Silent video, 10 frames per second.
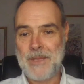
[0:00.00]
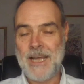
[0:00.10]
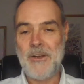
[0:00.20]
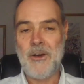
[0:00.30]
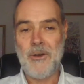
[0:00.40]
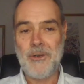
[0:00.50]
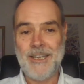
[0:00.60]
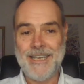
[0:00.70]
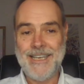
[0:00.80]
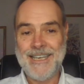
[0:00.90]
And
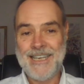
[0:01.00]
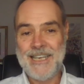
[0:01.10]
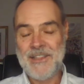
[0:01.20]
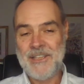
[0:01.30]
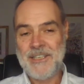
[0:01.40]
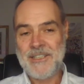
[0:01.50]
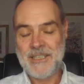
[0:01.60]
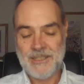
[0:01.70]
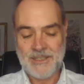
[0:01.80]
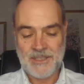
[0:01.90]
oddly, this
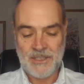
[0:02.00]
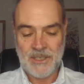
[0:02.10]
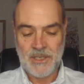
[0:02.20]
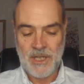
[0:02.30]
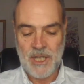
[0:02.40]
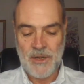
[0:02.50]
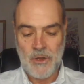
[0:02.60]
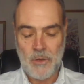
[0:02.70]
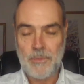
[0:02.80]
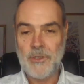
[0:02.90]
is an
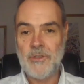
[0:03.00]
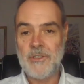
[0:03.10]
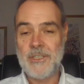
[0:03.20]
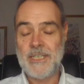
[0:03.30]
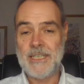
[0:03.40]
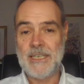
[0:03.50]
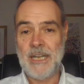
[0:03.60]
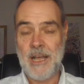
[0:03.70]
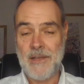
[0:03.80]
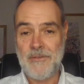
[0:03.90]
opportunity in
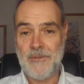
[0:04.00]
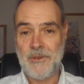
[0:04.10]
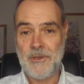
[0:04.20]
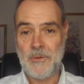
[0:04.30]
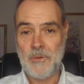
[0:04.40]
life that